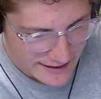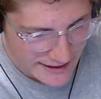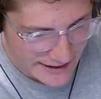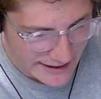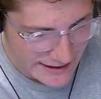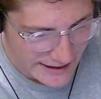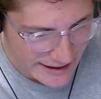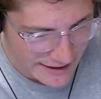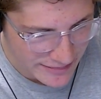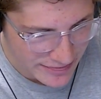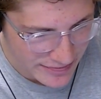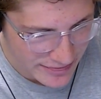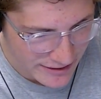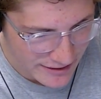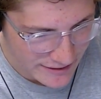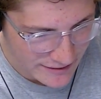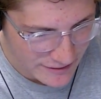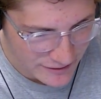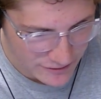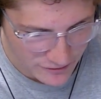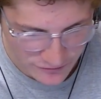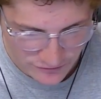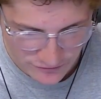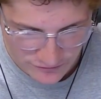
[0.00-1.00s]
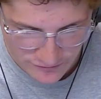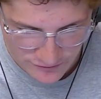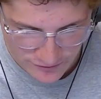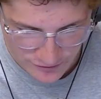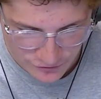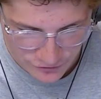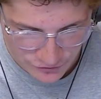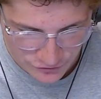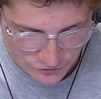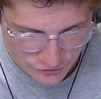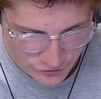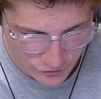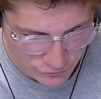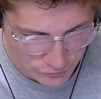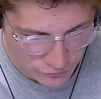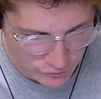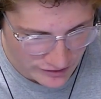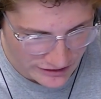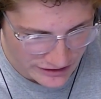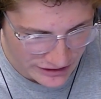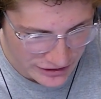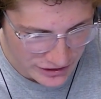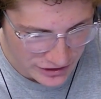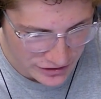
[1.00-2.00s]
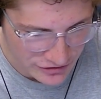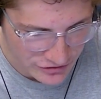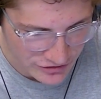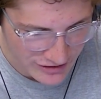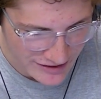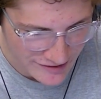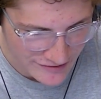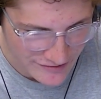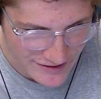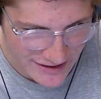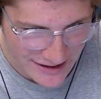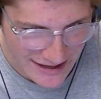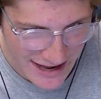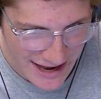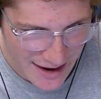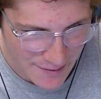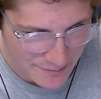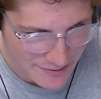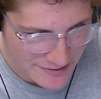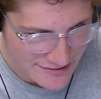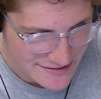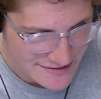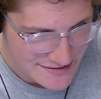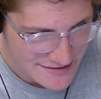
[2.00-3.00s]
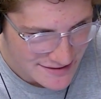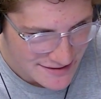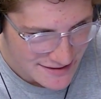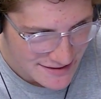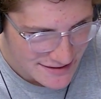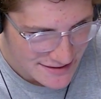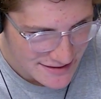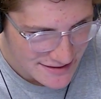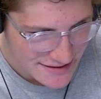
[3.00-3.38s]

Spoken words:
And I think there's just a really good chance that it happens.